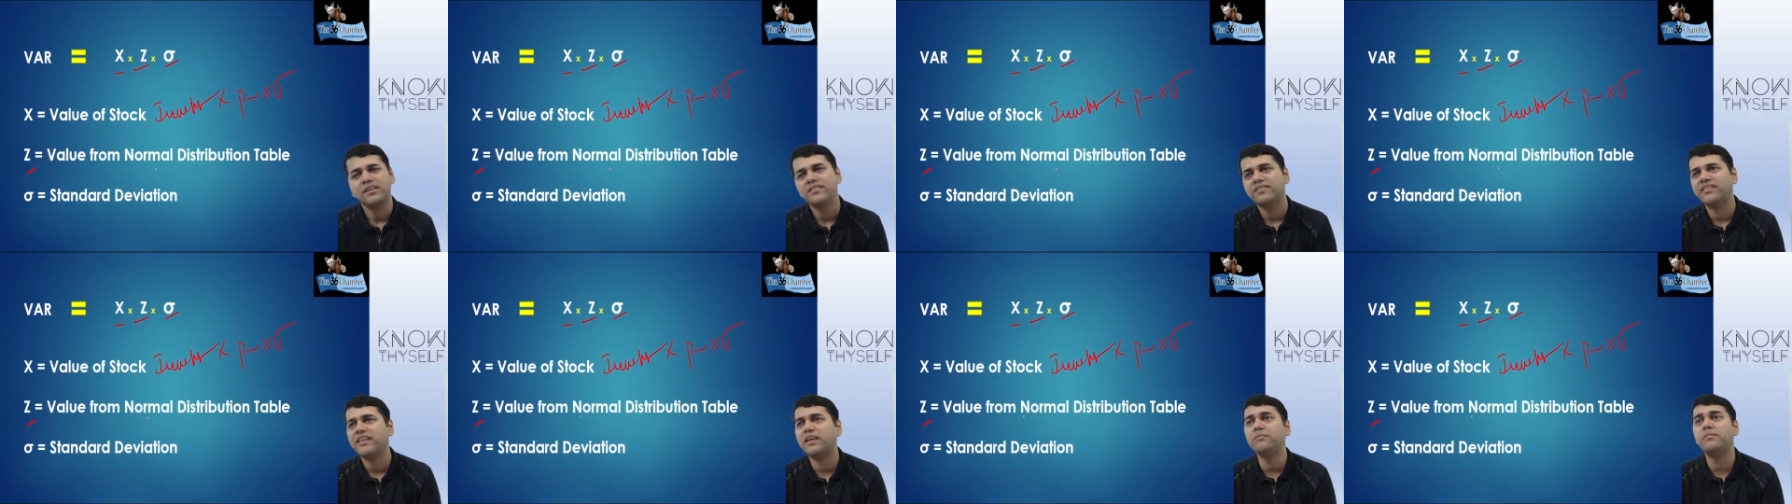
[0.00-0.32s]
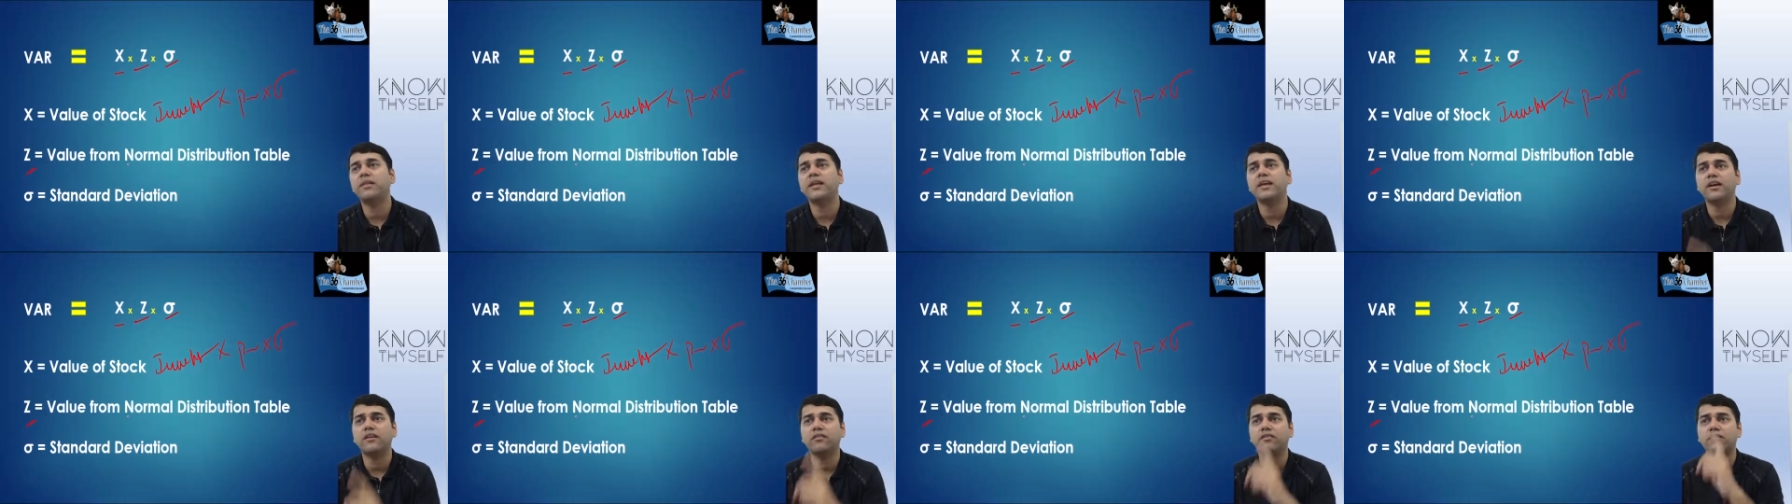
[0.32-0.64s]
Same
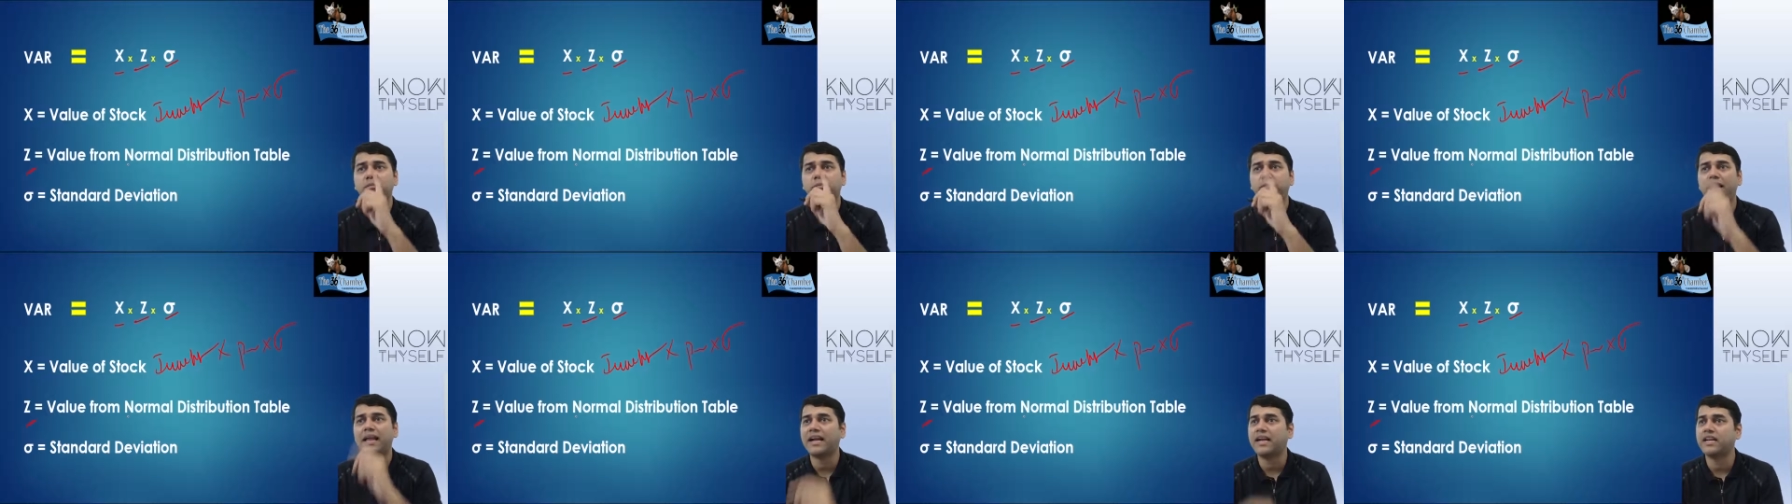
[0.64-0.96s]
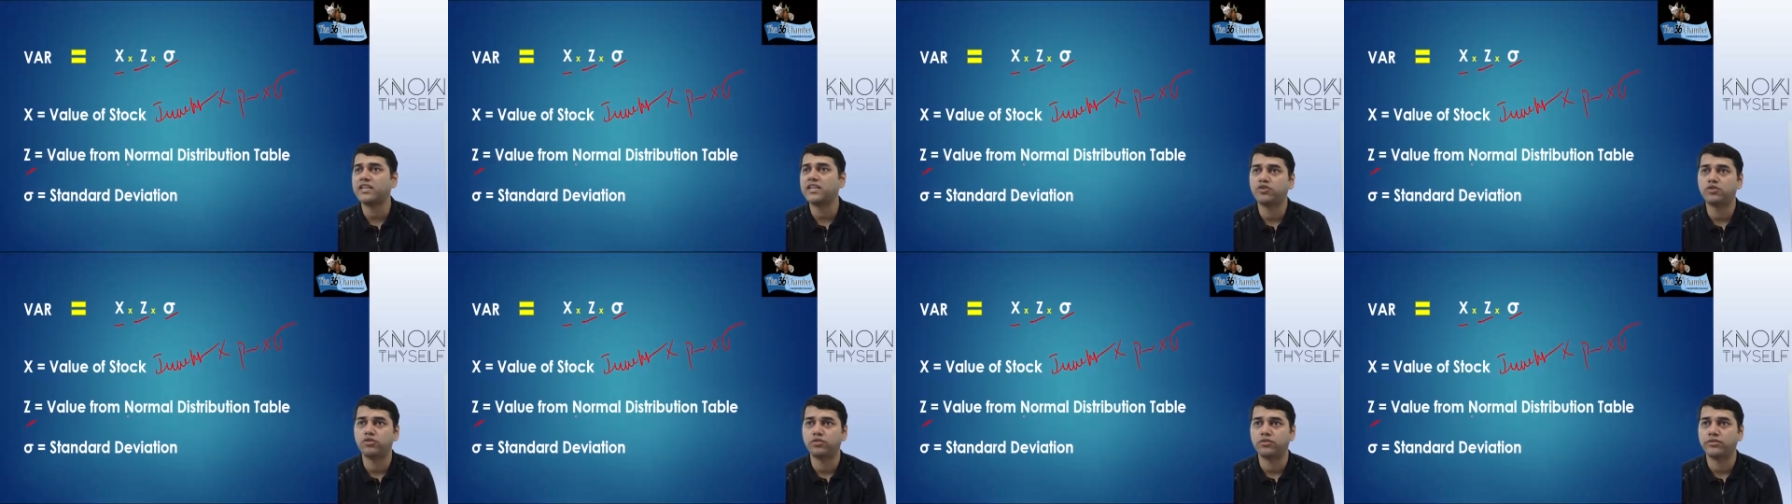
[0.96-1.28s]
like our Black
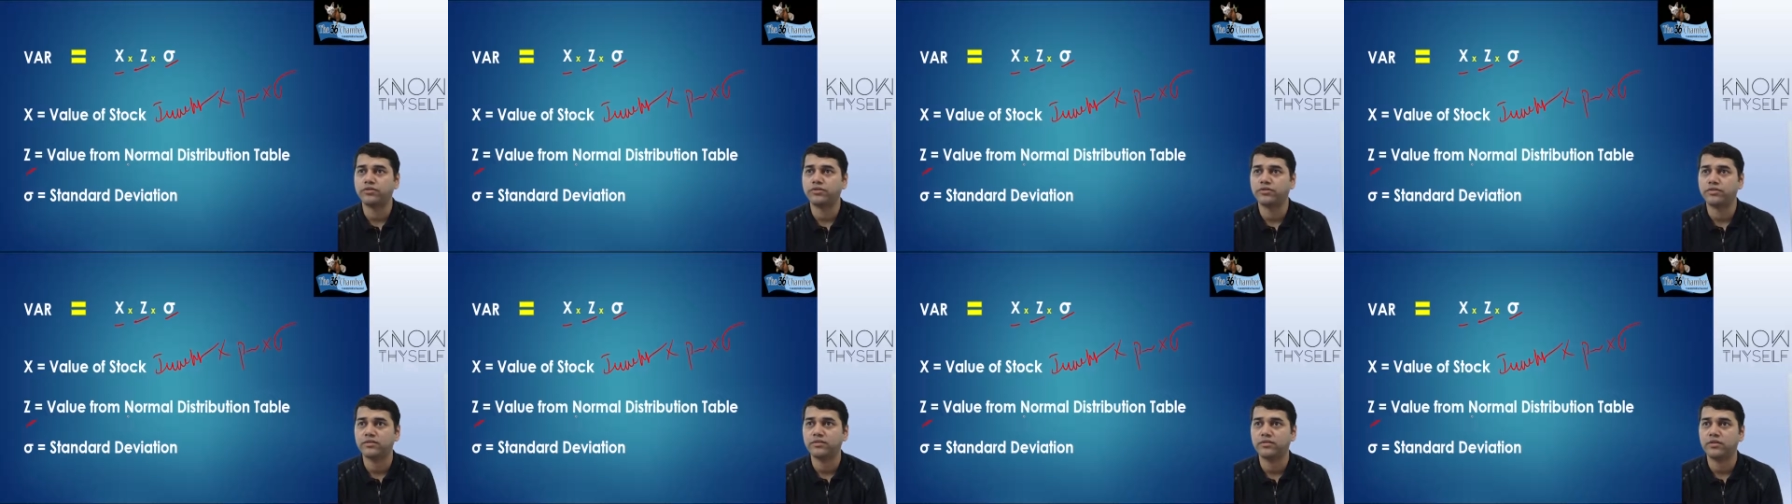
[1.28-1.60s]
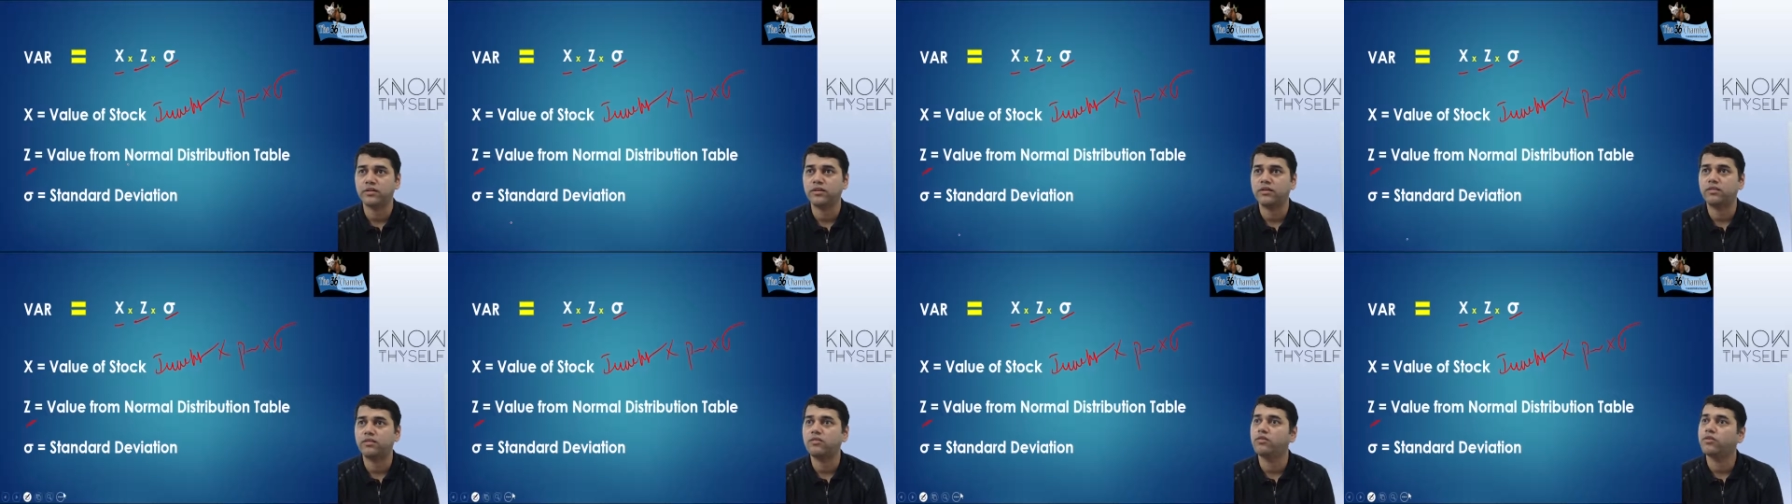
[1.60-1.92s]
and Scholes.
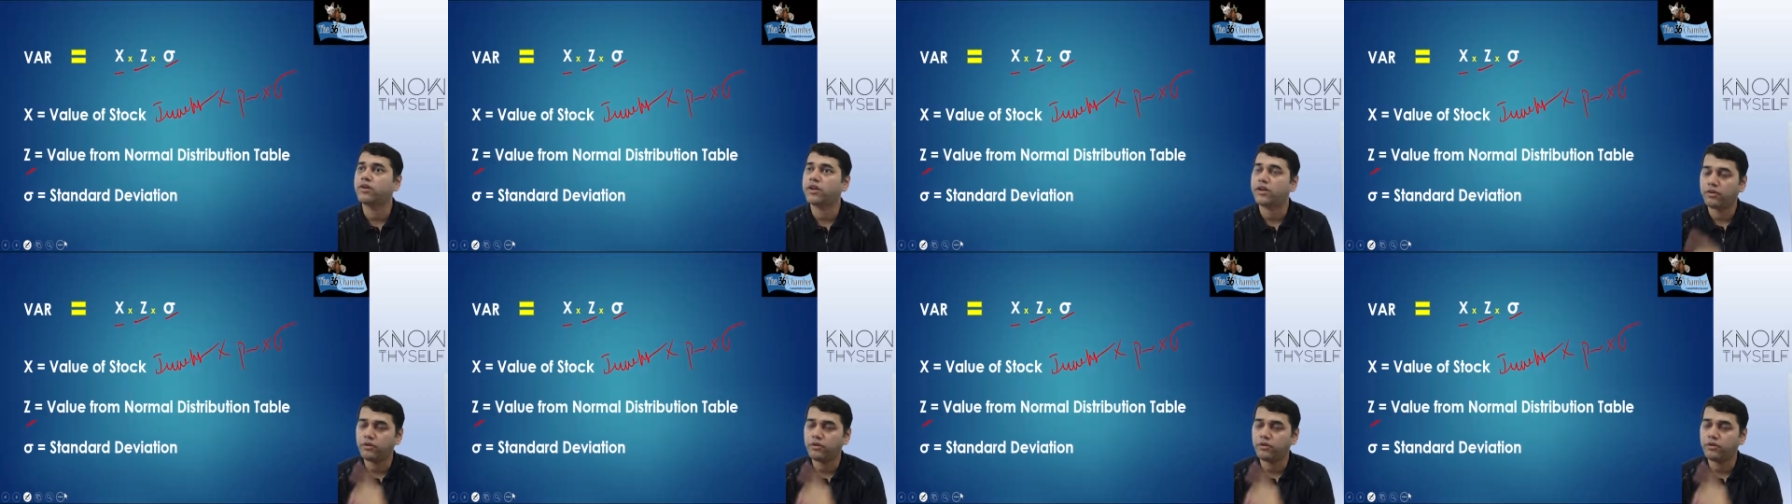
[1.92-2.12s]
Okay,